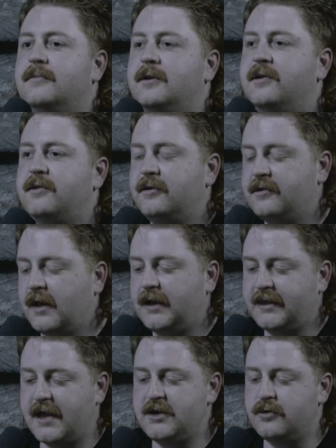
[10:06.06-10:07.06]
because there's
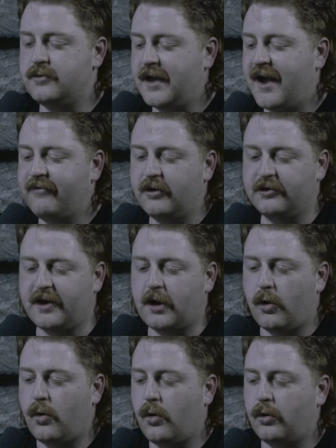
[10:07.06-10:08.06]
like there's like a
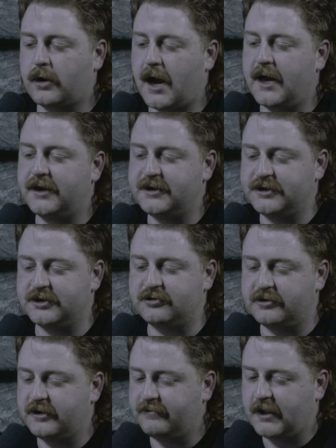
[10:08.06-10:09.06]
whole cottage
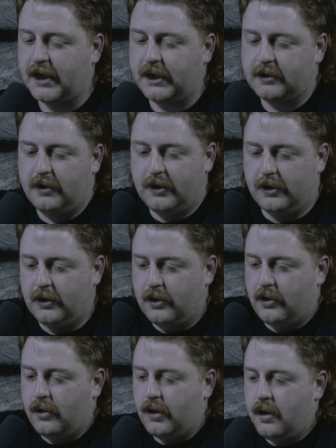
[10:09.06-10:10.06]
industry of like,
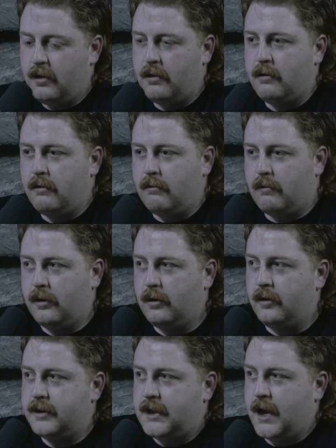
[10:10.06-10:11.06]
oh,
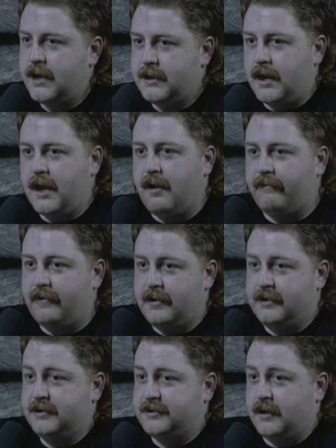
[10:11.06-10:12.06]
we're in the IDF, and
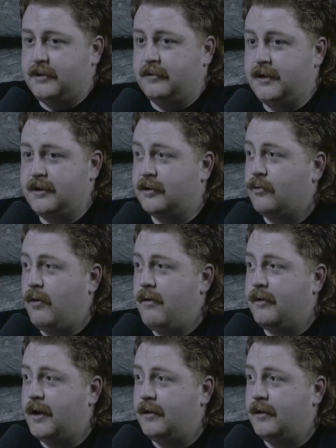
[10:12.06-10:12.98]
here's how you'll hit your quota.